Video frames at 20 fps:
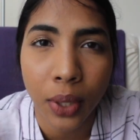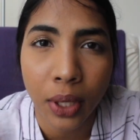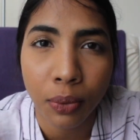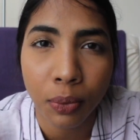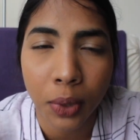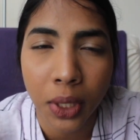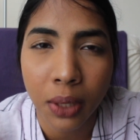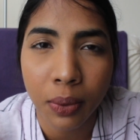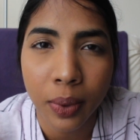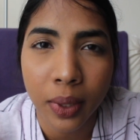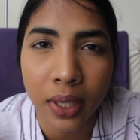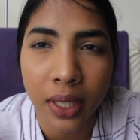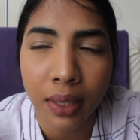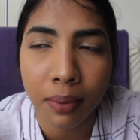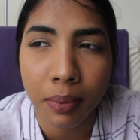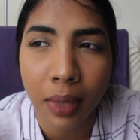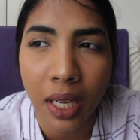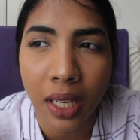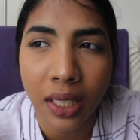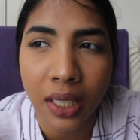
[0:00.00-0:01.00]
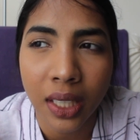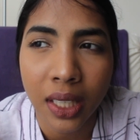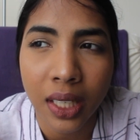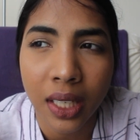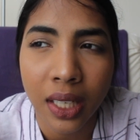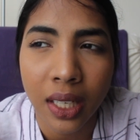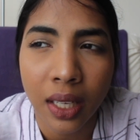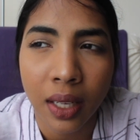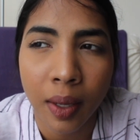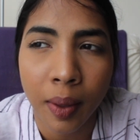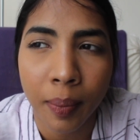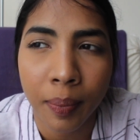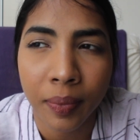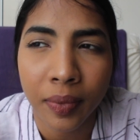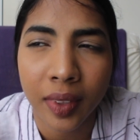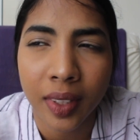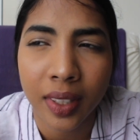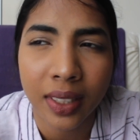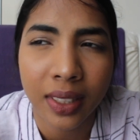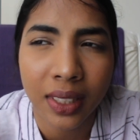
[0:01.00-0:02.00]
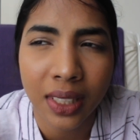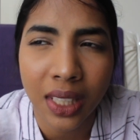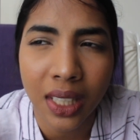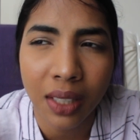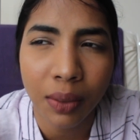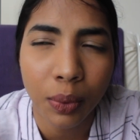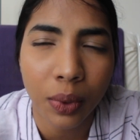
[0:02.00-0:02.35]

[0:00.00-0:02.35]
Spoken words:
When we were in Bali, the sea